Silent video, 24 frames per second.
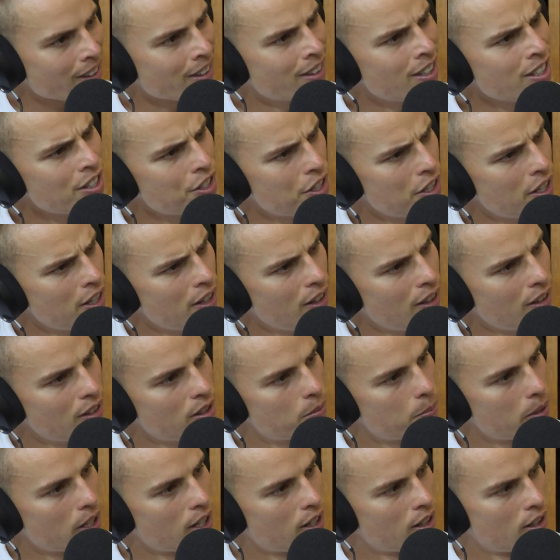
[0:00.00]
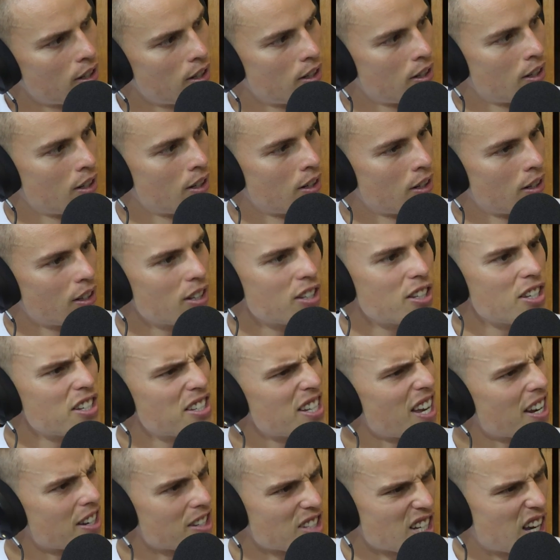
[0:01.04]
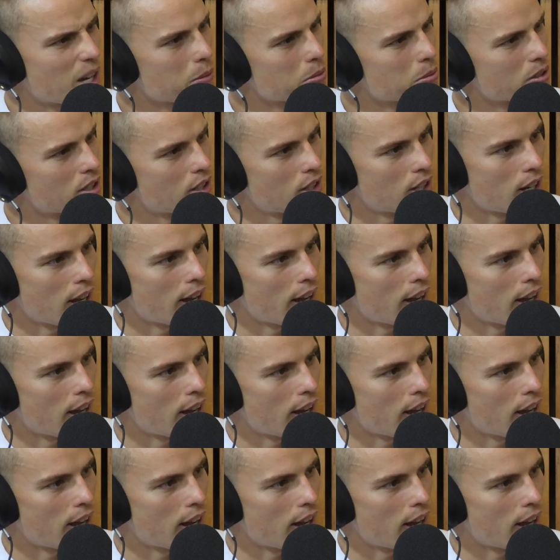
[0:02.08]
This year's had its ups and